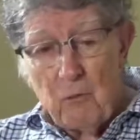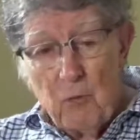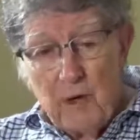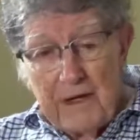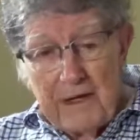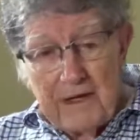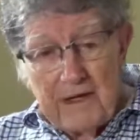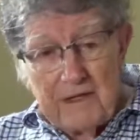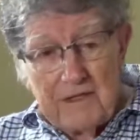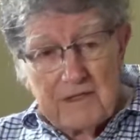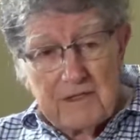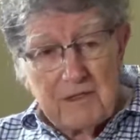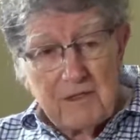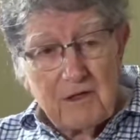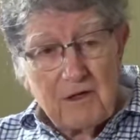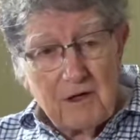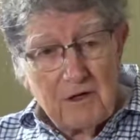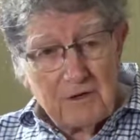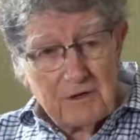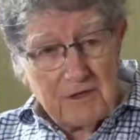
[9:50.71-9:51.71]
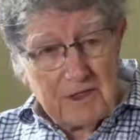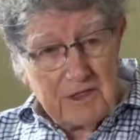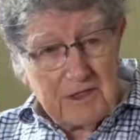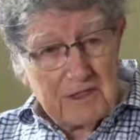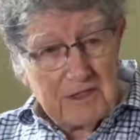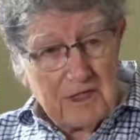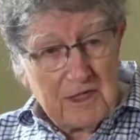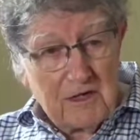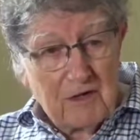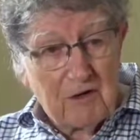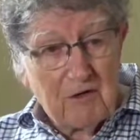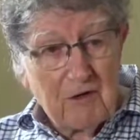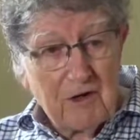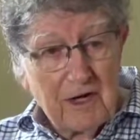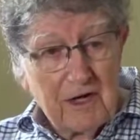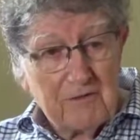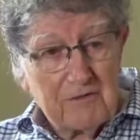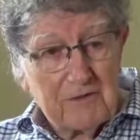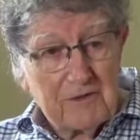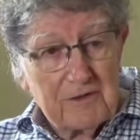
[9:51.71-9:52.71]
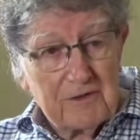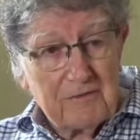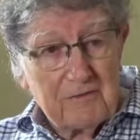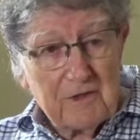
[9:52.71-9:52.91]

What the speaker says: wings on these aircraft.